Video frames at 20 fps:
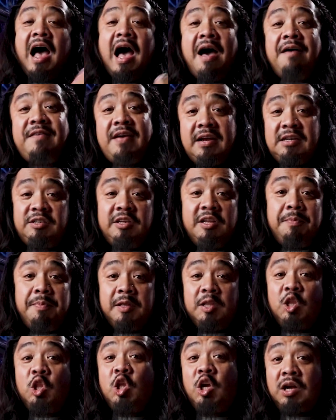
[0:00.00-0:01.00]
I've actually
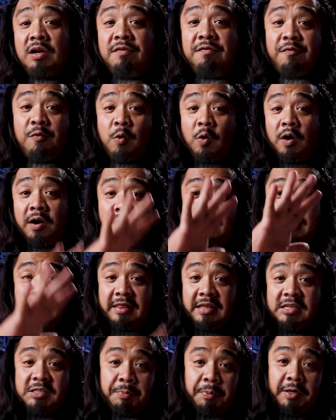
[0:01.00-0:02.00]
been looking for
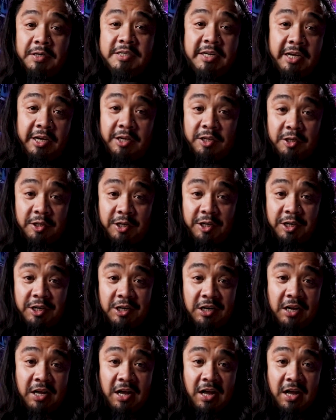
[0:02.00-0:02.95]
this particular